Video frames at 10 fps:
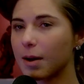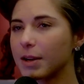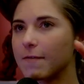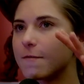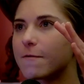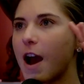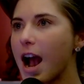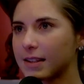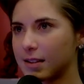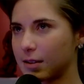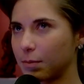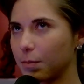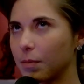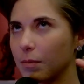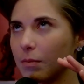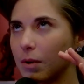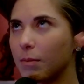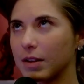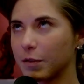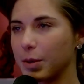I mean, vast
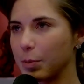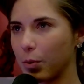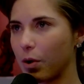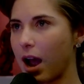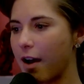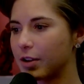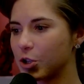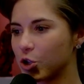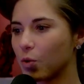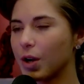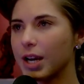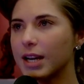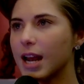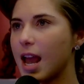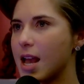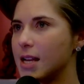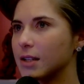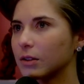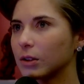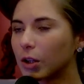amounts of people have enjoyed and
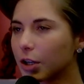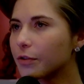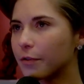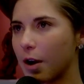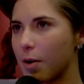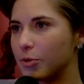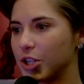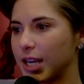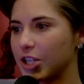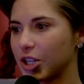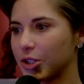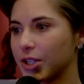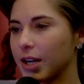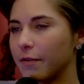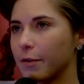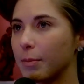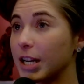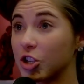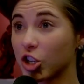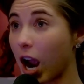learned from G K Chesterton from a
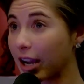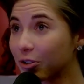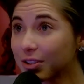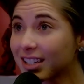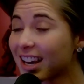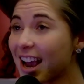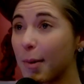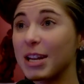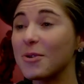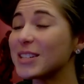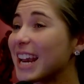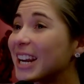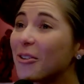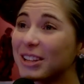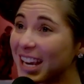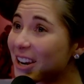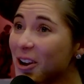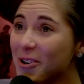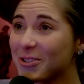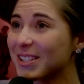child. Mm-hmm. I mean, he was hanging out with
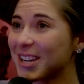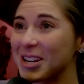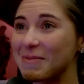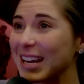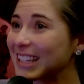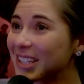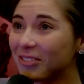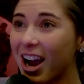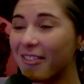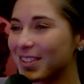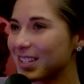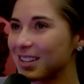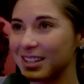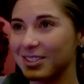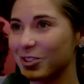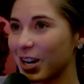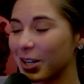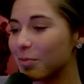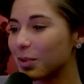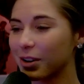kiddos and making them laugh and, and striking
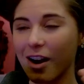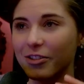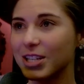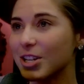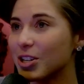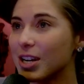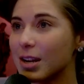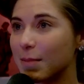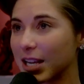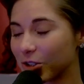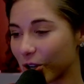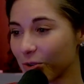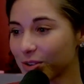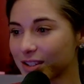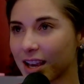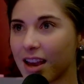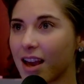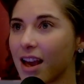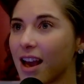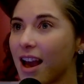up a conversation and making jokes.
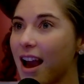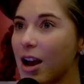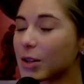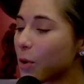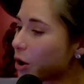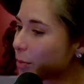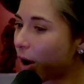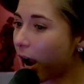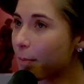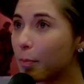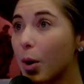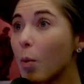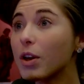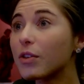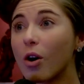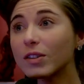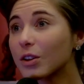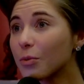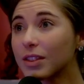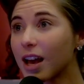Smoking a pipe. Smoking a pipe, but with
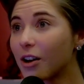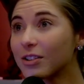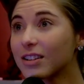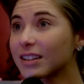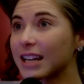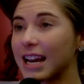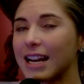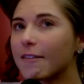also with the elderly and yep.